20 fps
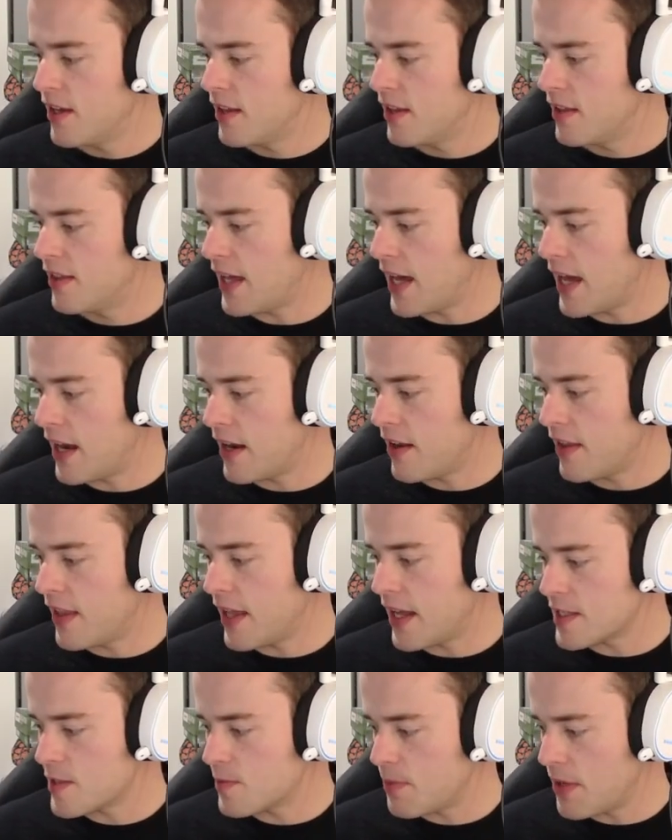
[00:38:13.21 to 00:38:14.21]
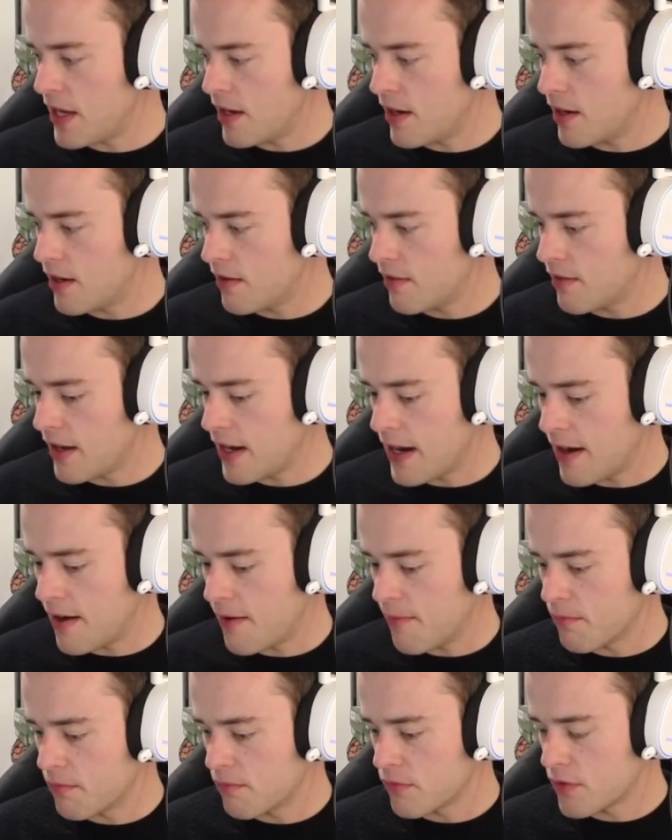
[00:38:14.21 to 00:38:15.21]
that that's been
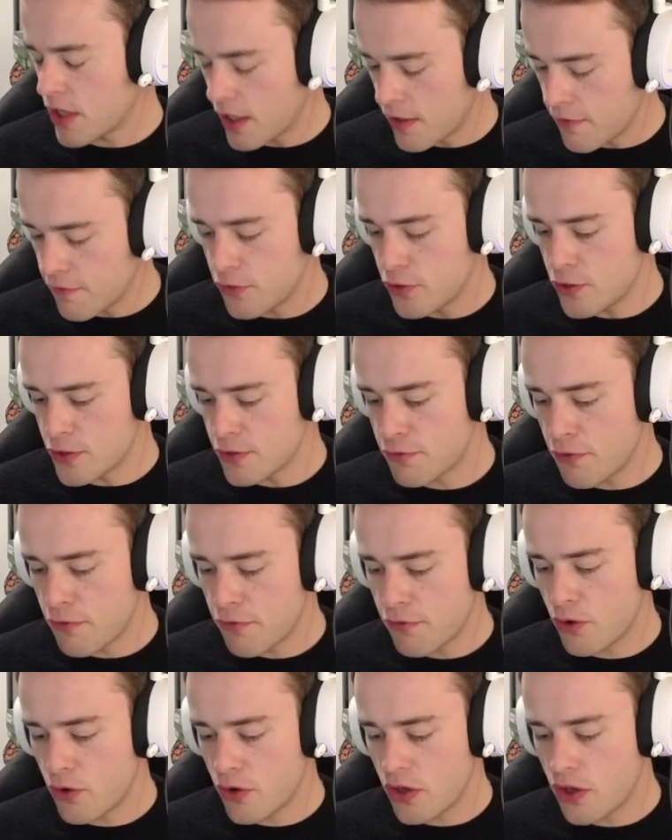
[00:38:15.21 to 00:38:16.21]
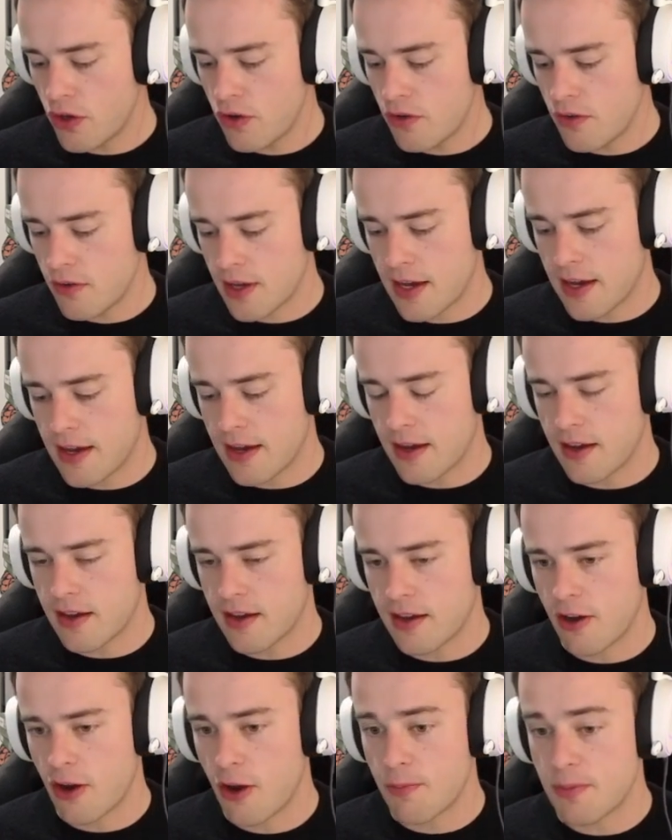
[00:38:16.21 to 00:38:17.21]
kind of useful for you.
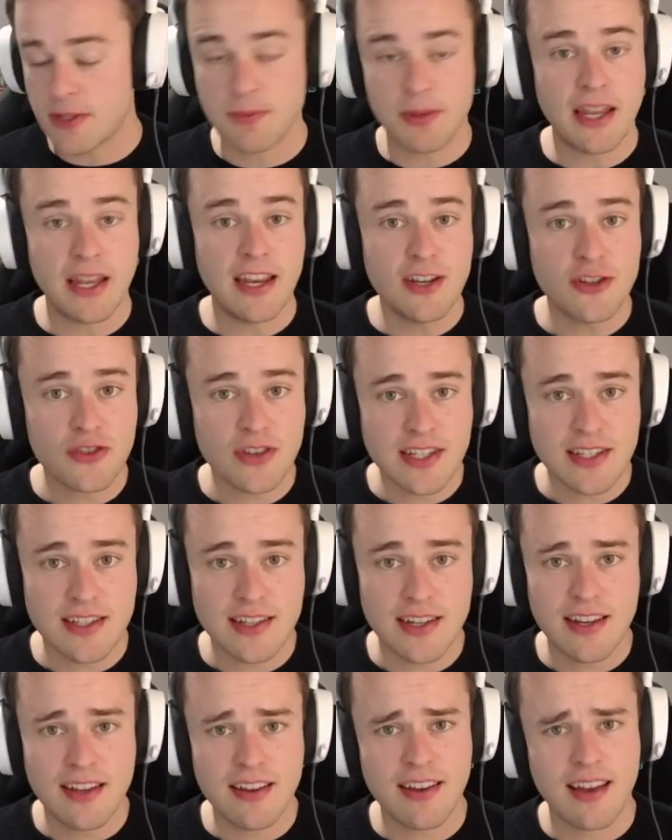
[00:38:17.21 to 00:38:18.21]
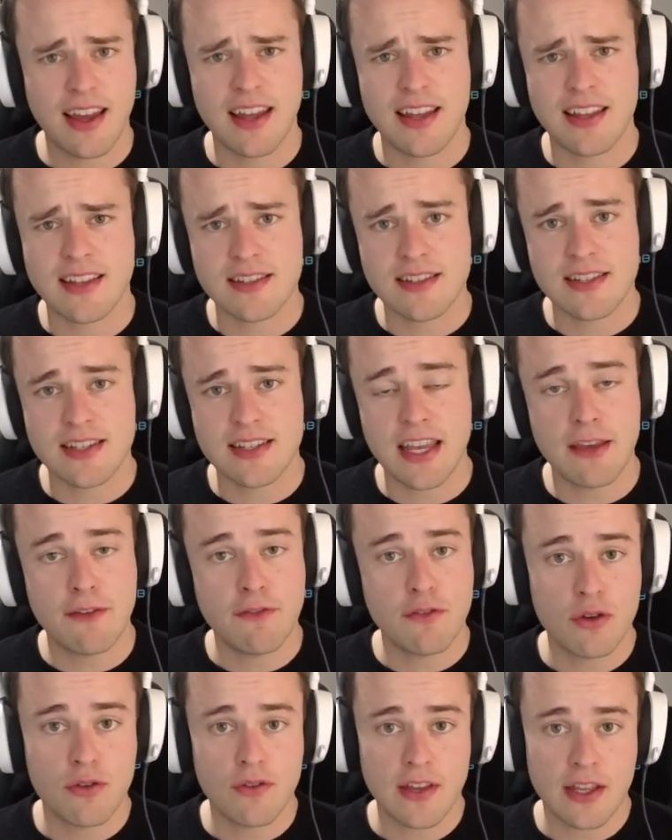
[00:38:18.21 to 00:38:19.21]
I hope it's been interesting, and if
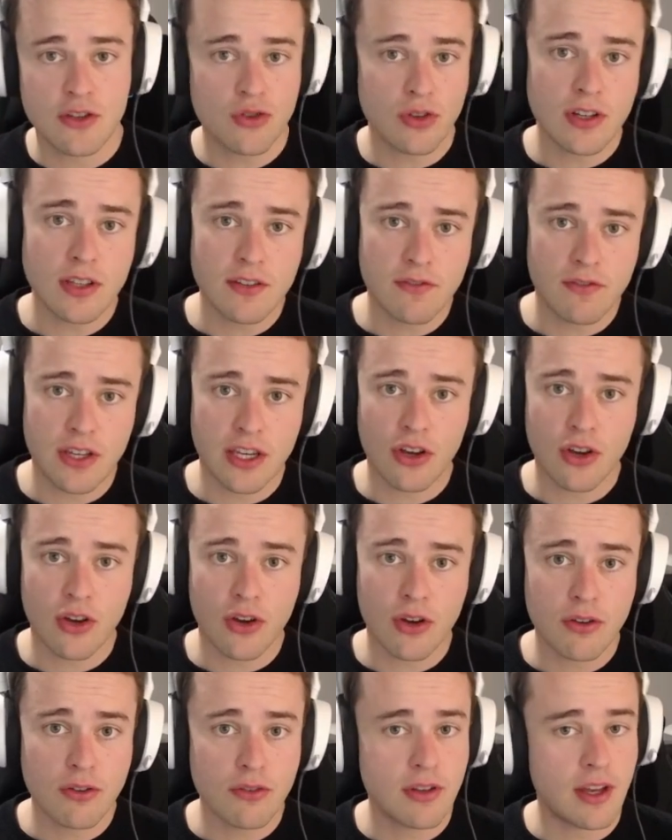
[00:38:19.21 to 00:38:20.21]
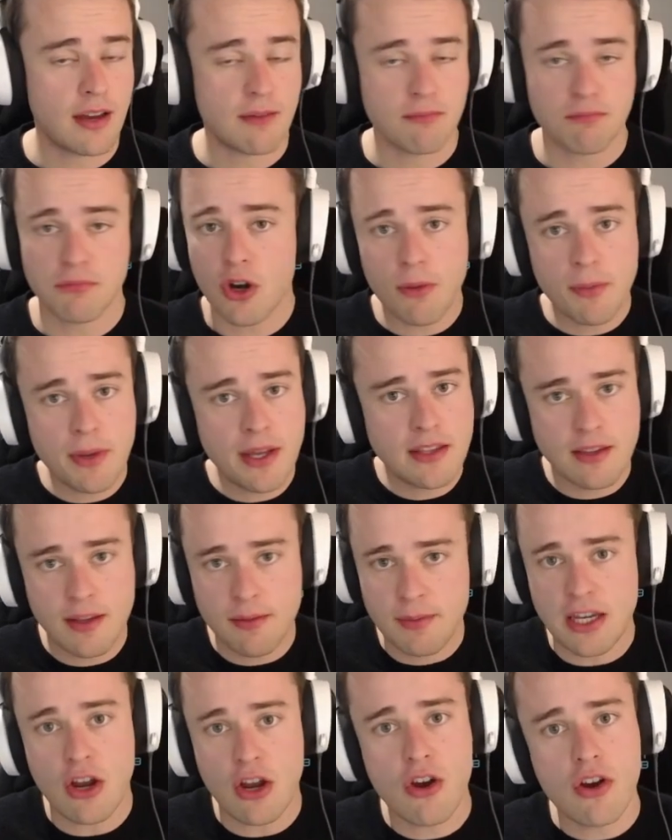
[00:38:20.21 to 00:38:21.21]
you enjoyed the video, comment, let
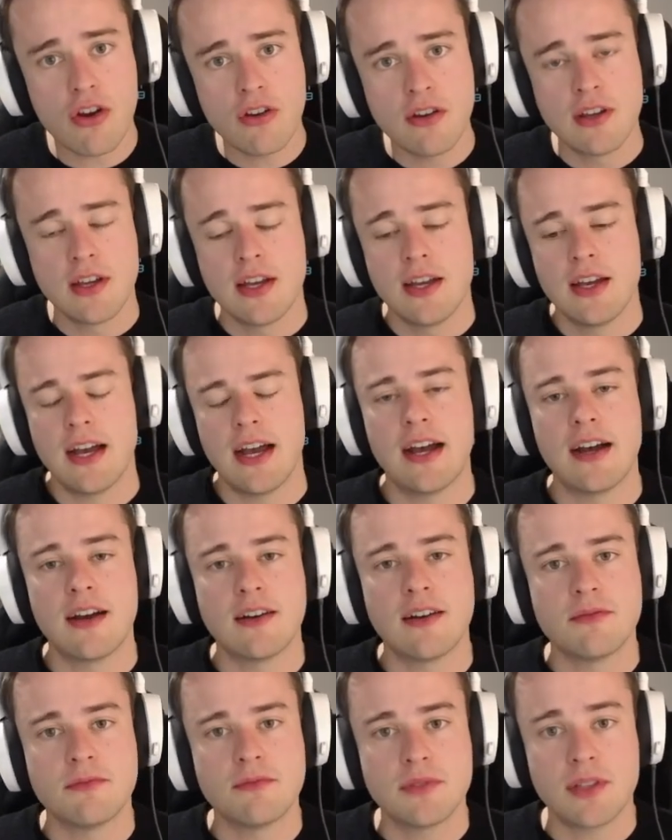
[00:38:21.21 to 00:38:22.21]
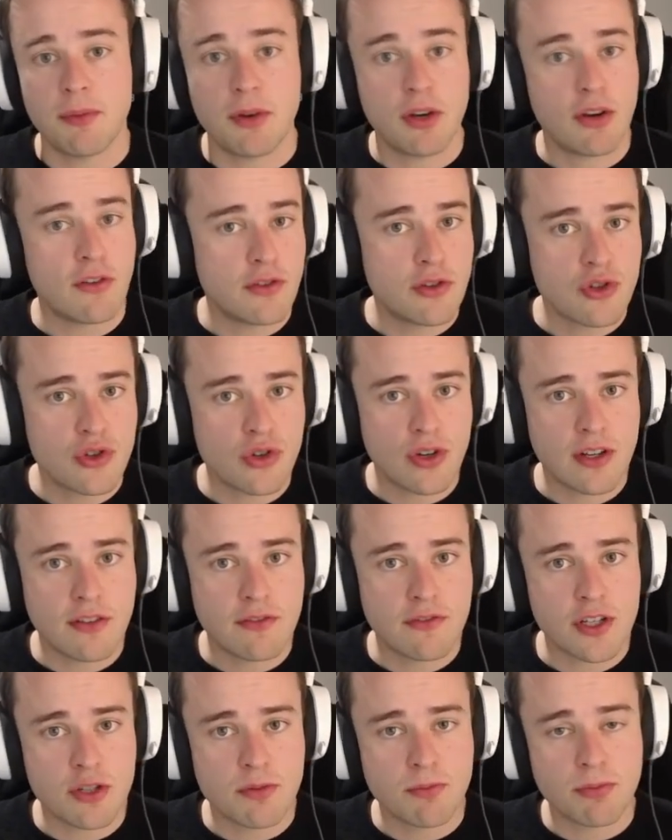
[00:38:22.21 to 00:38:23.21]
me know. Let me know if you're enjoying
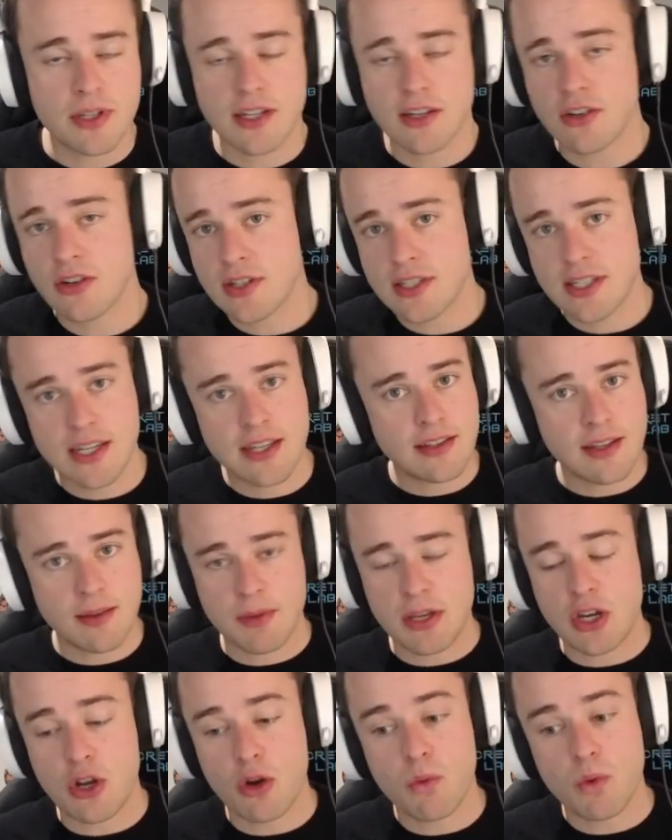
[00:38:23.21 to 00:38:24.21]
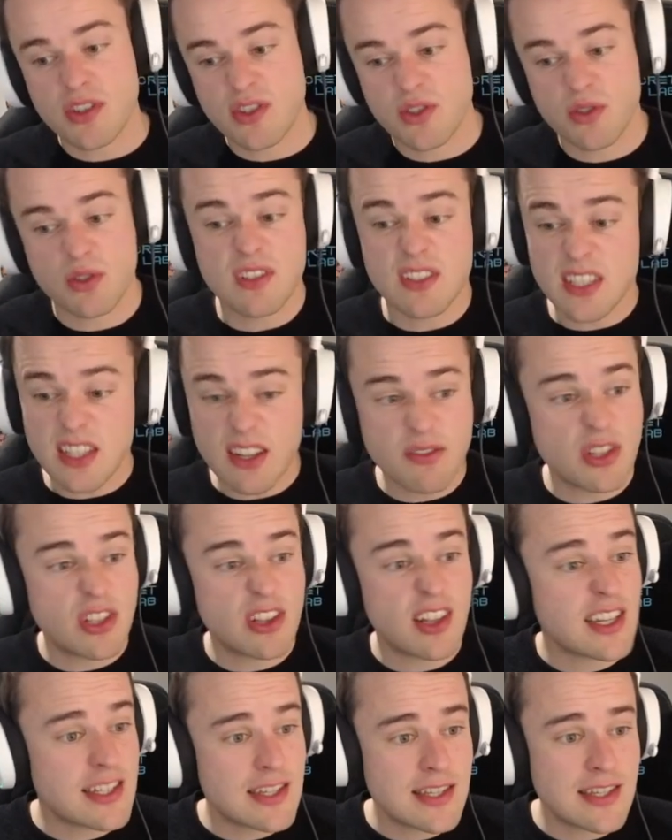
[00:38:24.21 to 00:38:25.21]
Flesh and Blood content. Let me know what sort of stuff you'd
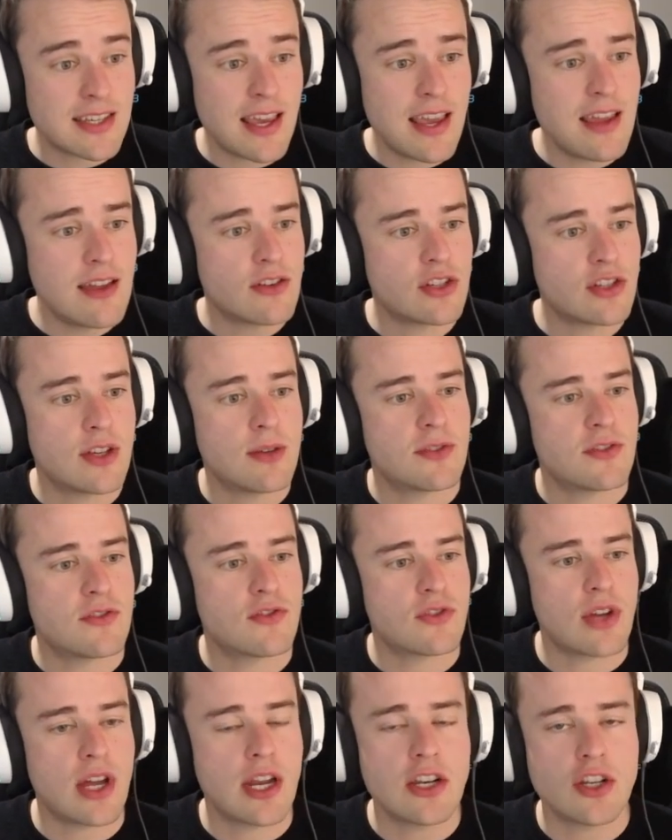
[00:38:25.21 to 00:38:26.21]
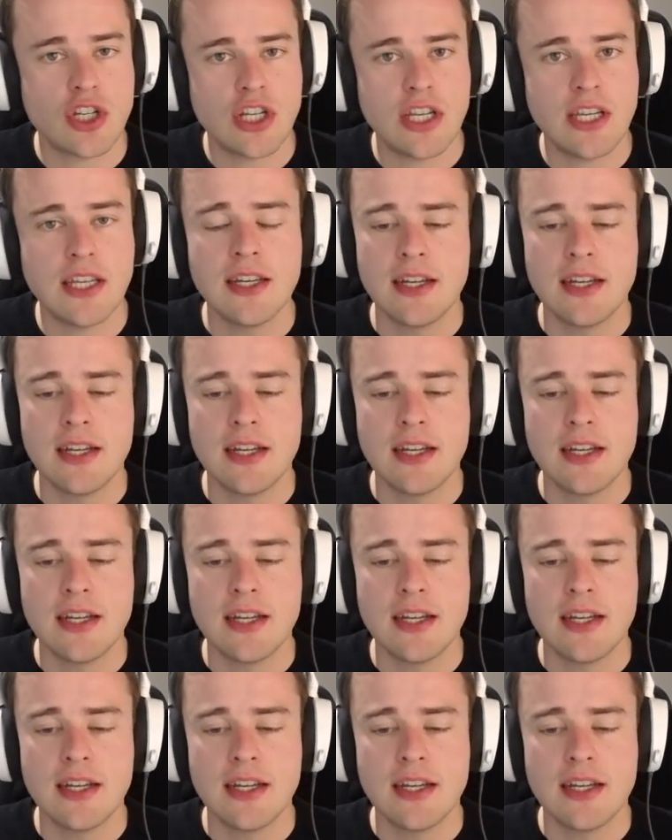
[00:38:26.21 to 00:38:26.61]
like to see in terms of strategy